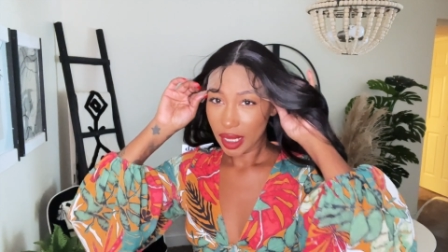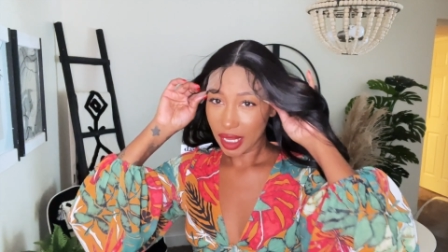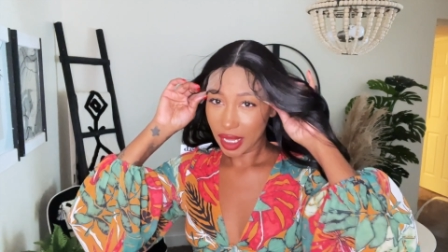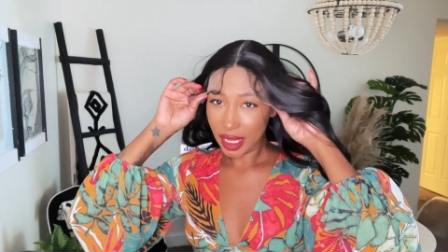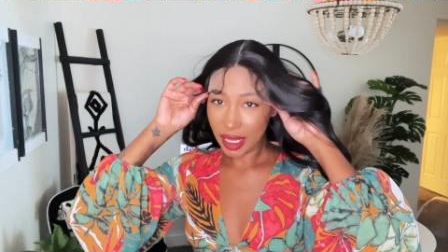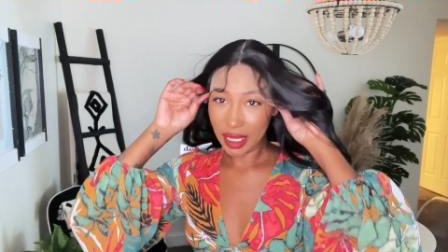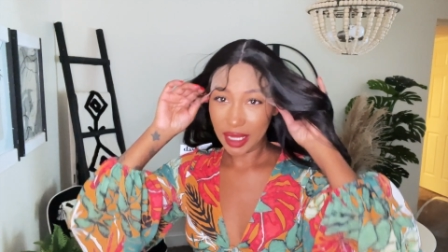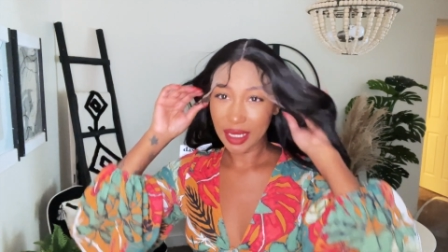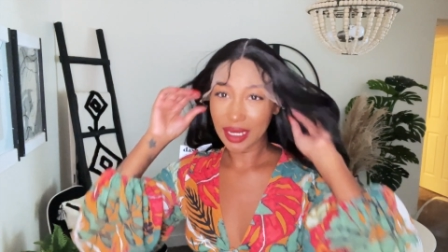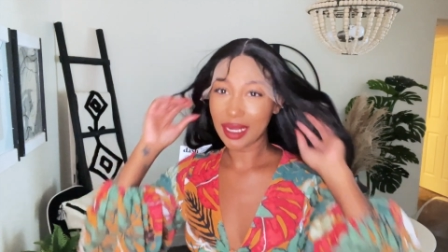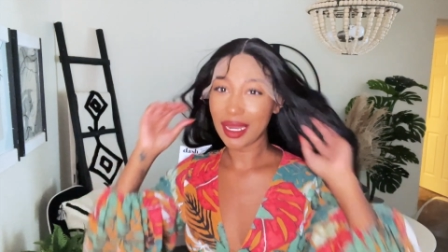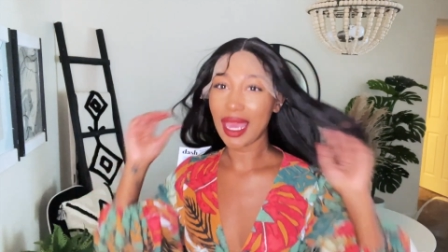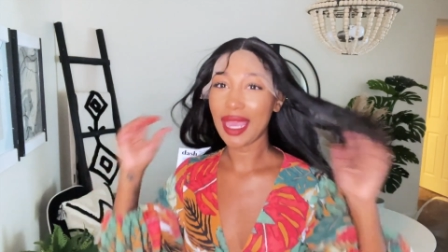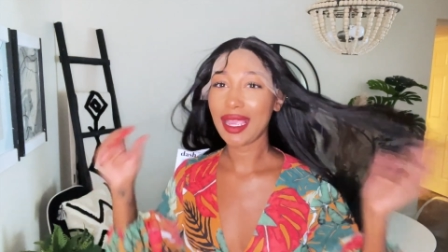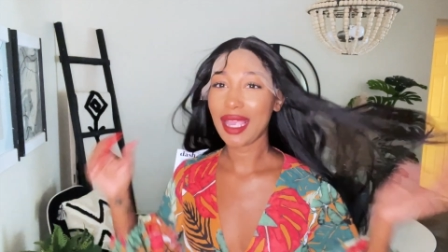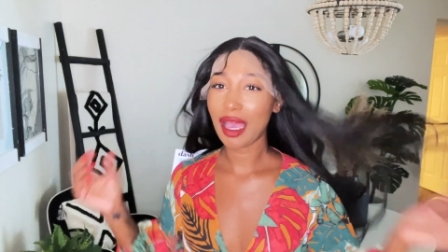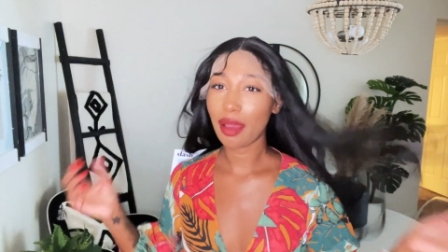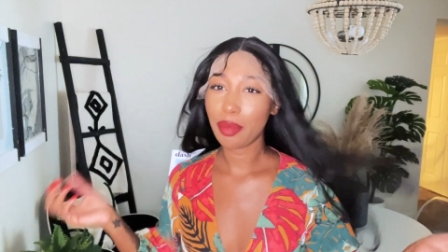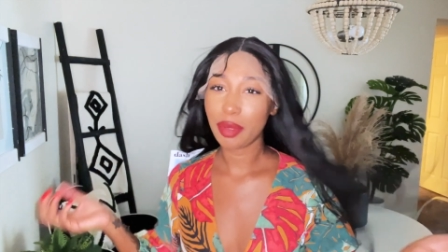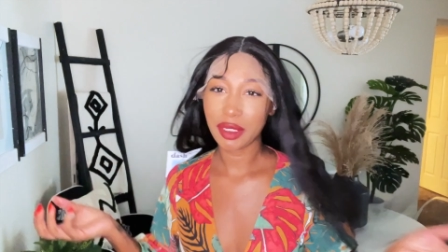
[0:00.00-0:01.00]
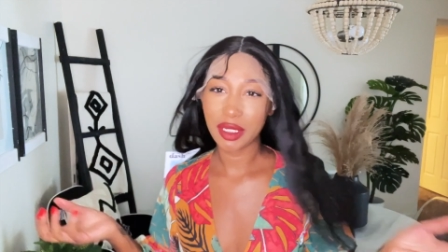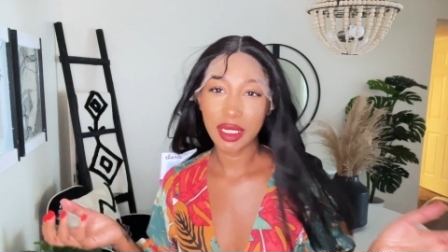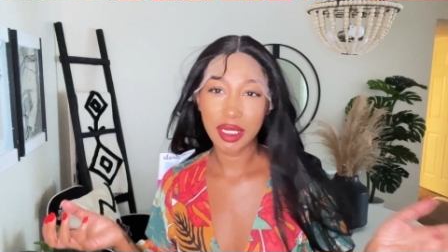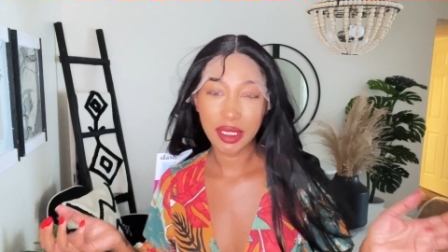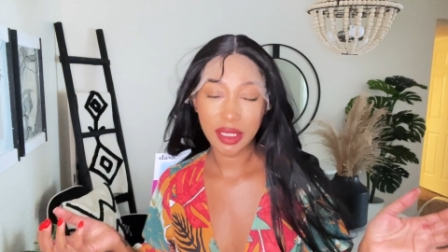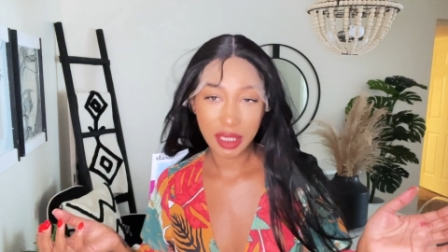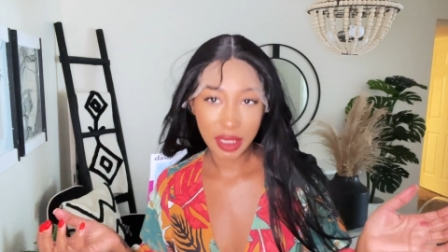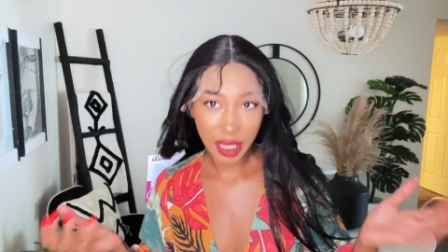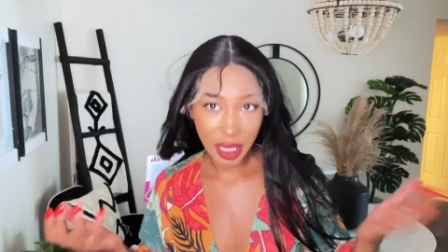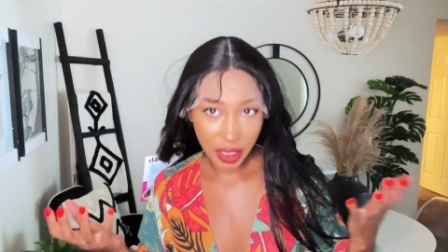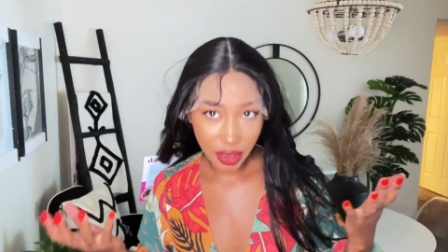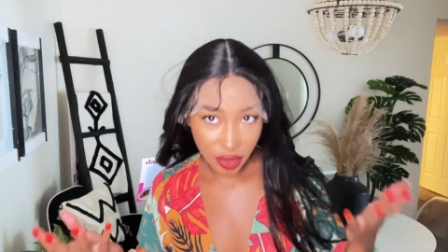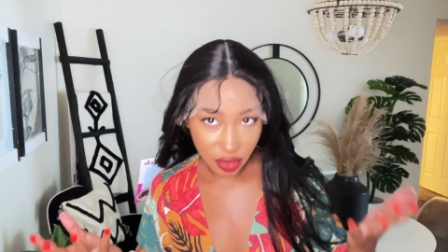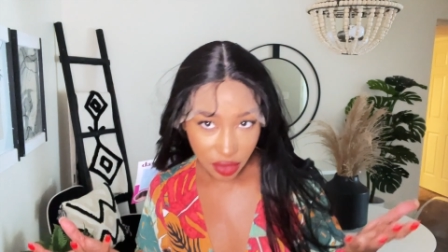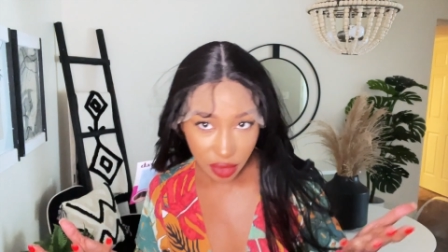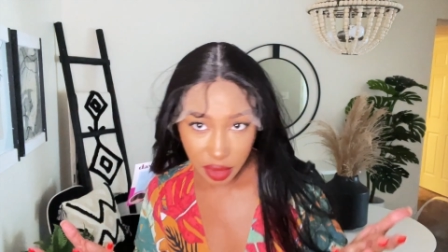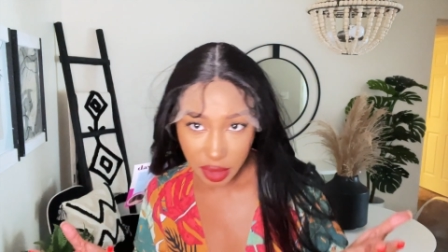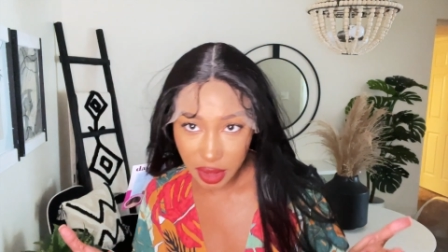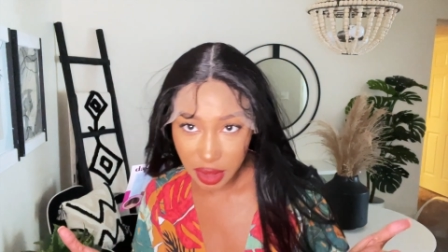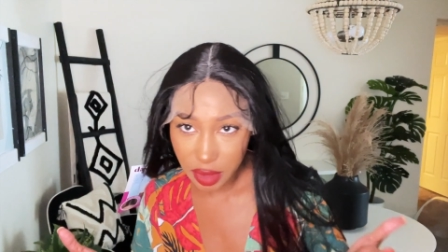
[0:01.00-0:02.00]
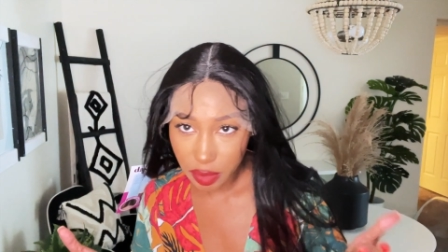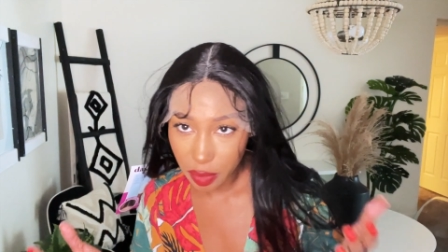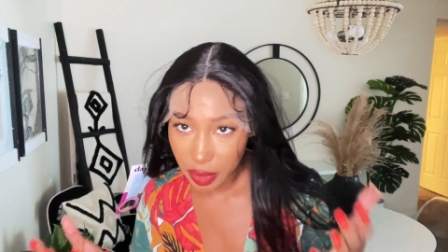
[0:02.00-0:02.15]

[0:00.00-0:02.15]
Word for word: and like i predicted i knew that this